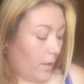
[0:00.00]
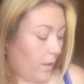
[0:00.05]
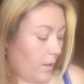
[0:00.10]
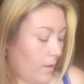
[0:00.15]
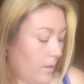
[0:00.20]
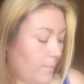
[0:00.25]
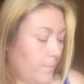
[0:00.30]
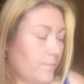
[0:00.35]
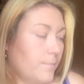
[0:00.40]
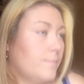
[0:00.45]

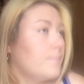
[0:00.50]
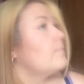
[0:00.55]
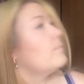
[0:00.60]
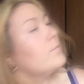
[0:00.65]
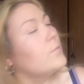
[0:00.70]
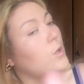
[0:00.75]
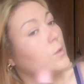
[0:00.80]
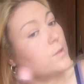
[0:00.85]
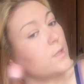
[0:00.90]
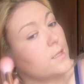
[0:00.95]

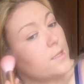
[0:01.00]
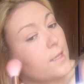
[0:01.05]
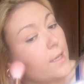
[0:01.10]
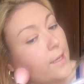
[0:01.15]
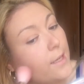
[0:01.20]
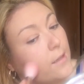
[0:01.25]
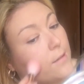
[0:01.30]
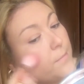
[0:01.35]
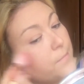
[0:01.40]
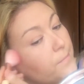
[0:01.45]
What was I
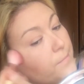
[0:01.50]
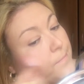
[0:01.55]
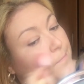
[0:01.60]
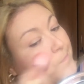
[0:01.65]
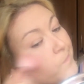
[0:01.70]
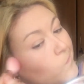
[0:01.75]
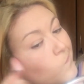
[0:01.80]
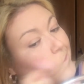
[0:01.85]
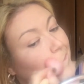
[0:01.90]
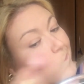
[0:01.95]
saying?
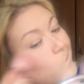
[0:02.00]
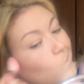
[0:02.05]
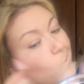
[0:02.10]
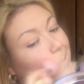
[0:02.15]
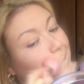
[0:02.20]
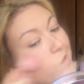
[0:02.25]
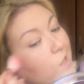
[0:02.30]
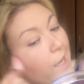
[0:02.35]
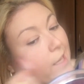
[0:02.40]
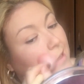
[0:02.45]

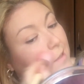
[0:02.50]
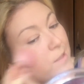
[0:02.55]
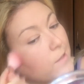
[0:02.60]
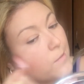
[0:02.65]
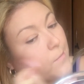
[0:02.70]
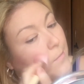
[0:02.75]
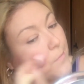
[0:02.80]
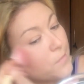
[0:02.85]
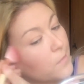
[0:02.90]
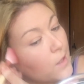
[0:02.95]

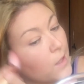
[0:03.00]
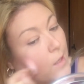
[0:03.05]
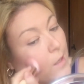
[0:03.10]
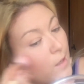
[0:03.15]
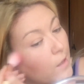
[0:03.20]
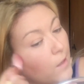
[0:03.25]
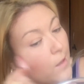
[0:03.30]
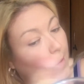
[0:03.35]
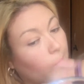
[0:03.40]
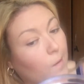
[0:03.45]
Yes,
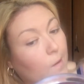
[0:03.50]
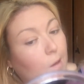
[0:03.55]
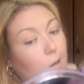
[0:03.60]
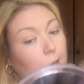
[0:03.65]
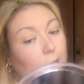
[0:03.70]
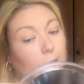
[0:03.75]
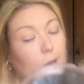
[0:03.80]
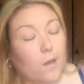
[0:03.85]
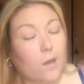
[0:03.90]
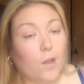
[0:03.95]

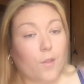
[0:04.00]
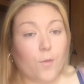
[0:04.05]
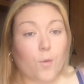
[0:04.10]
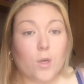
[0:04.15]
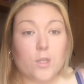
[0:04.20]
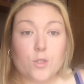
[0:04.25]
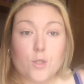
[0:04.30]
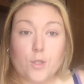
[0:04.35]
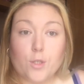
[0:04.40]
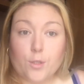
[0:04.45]
I thought
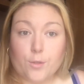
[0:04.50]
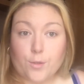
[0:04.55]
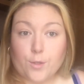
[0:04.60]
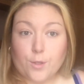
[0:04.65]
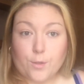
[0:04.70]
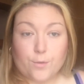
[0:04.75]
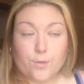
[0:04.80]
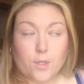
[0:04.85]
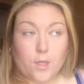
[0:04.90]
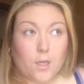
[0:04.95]
I'd
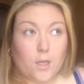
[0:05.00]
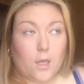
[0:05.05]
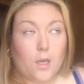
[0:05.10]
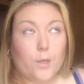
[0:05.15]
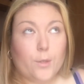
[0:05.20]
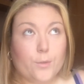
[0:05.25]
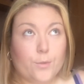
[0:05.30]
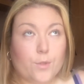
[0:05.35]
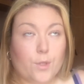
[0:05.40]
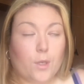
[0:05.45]

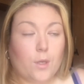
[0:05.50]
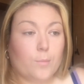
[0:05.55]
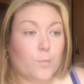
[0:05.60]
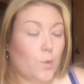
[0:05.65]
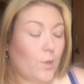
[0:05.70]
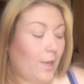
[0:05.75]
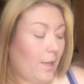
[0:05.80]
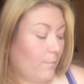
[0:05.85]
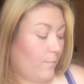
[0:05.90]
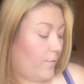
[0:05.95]
lose a lot
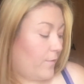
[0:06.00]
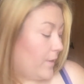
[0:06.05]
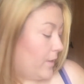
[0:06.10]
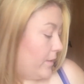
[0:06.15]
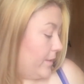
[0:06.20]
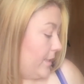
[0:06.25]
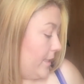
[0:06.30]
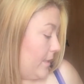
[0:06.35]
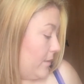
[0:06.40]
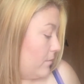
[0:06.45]
more length, and
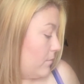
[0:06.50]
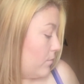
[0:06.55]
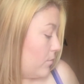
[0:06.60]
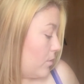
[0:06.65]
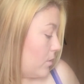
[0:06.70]
I didn't,